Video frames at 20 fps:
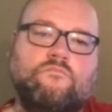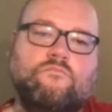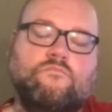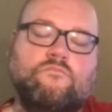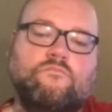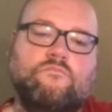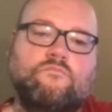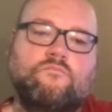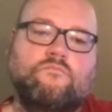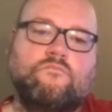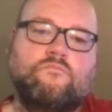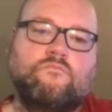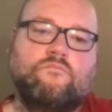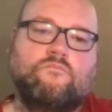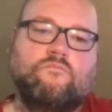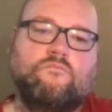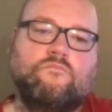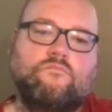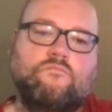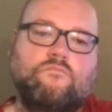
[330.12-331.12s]

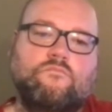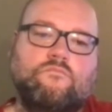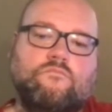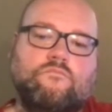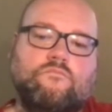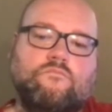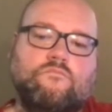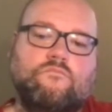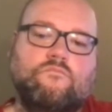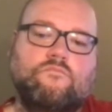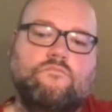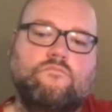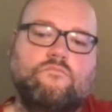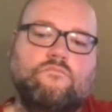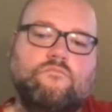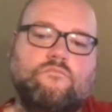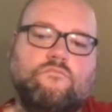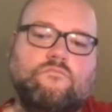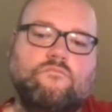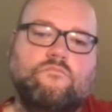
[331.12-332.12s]

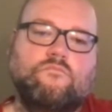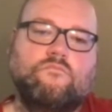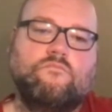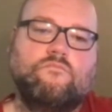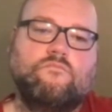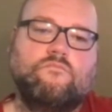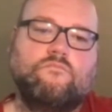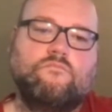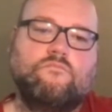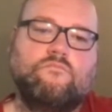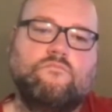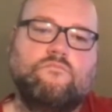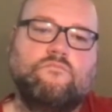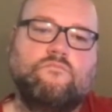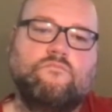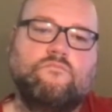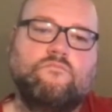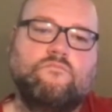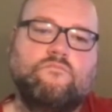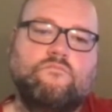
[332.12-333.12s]

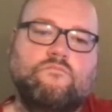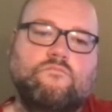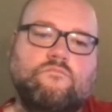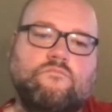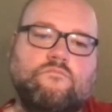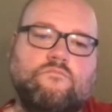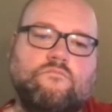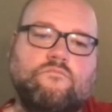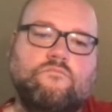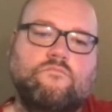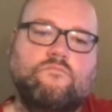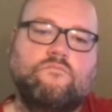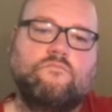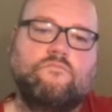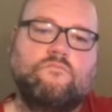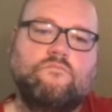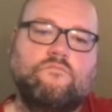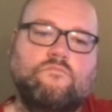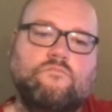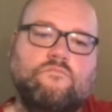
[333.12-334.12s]
No words are spoken by the person on screen.